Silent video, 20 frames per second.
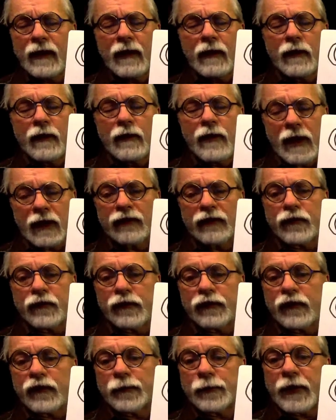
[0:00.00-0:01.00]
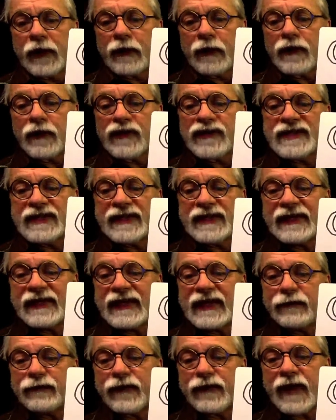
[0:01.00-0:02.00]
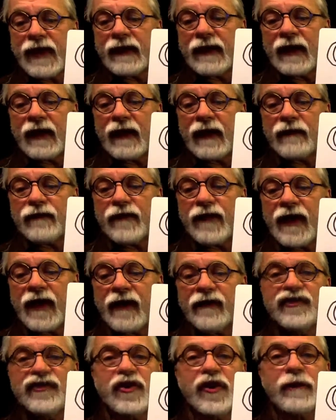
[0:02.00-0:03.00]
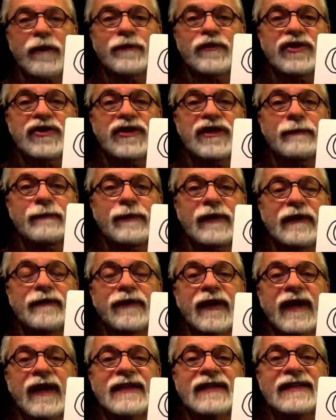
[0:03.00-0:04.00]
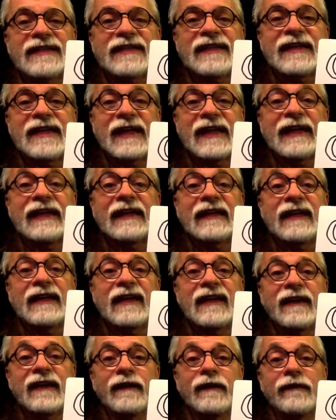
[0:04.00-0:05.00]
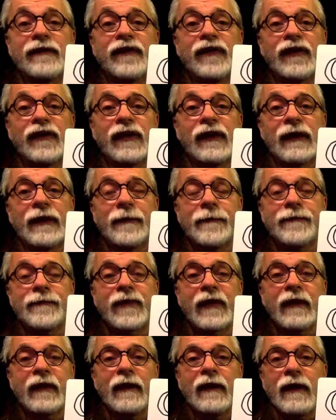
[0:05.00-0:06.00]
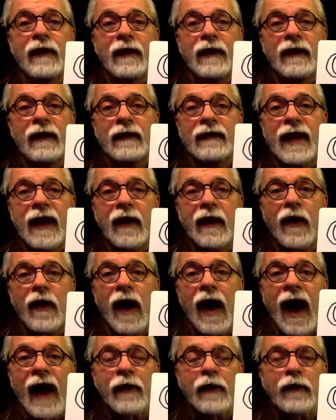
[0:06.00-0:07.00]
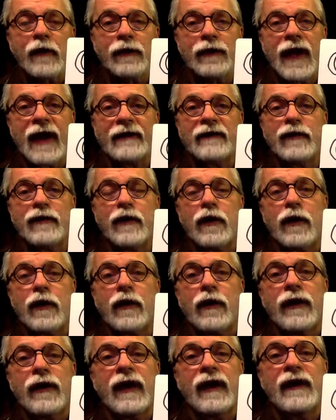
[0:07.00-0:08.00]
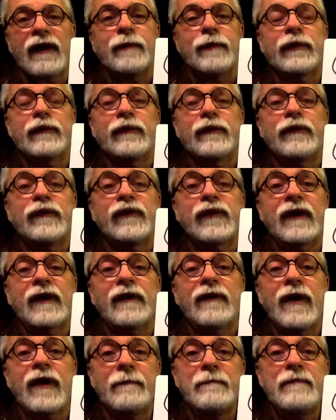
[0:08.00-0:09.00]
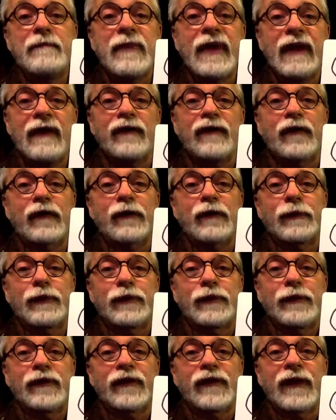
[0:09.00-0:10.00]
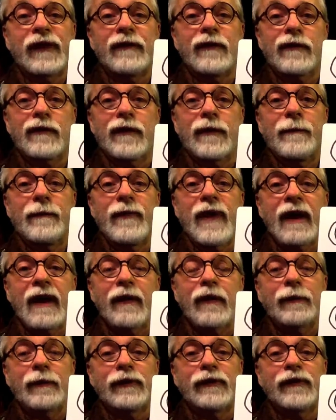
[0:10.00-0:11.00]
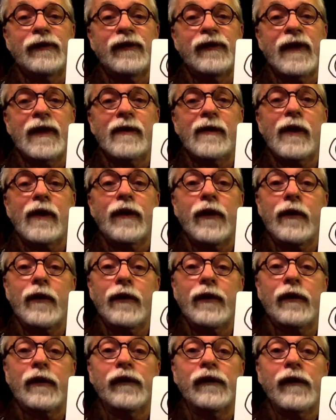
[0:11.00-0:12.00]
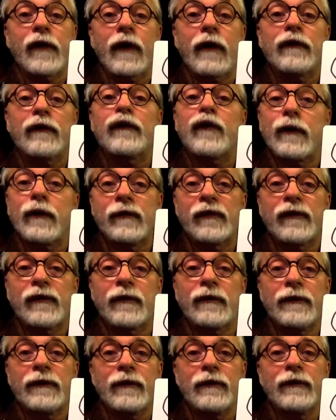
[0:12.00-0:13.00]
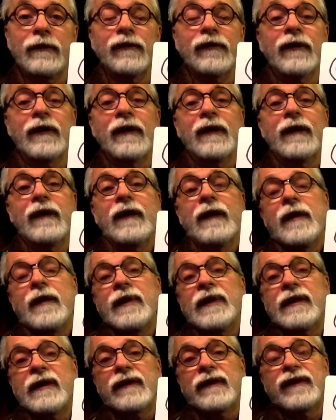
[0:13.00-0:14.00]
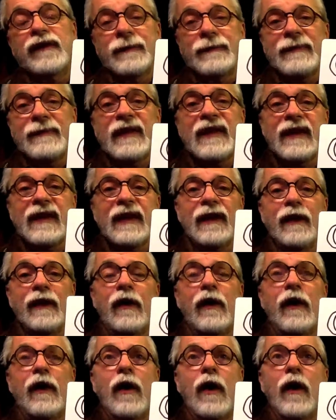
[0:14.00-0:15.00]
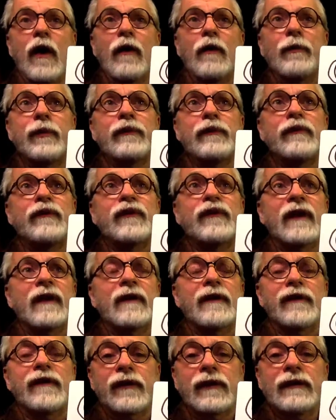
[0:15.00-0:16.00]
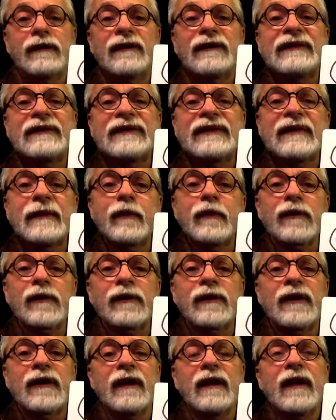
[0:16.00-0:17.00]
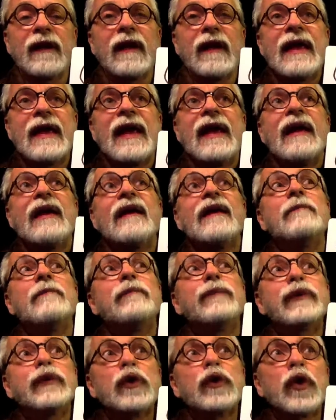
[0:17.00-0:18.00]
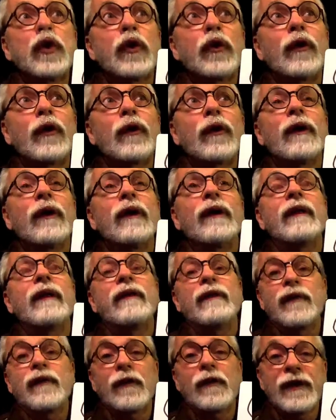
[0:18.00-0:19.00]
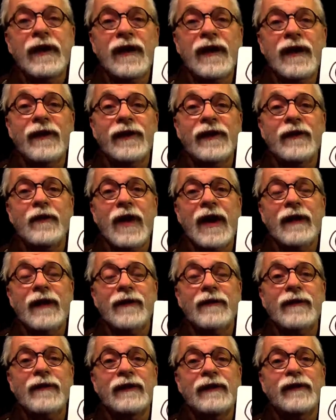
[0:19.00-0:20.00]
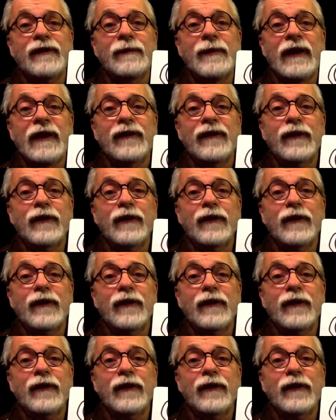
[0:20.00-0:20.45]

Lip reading: I'll first explain, are C, E flat, F, F sharp, G, B flat, C in the key of C. Now, I don't like to call any blues scale a major blues scale or a minor blues scale, although those are terms that are used. because to me, all blues scales deliberately blur the tonality, whether it's major or